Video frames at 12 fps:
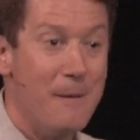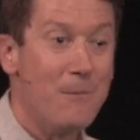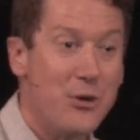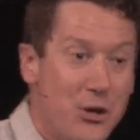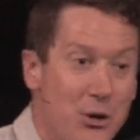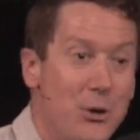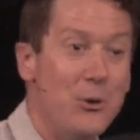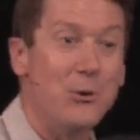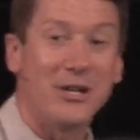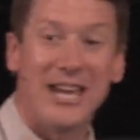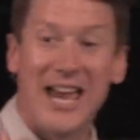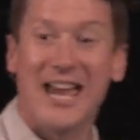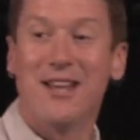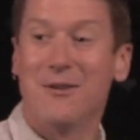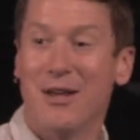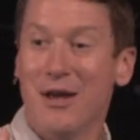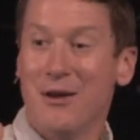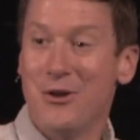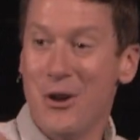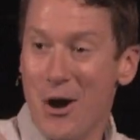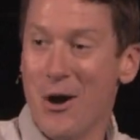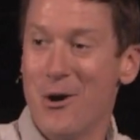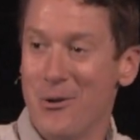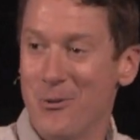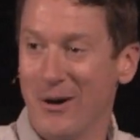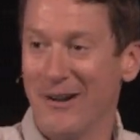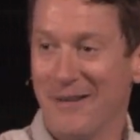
you can know.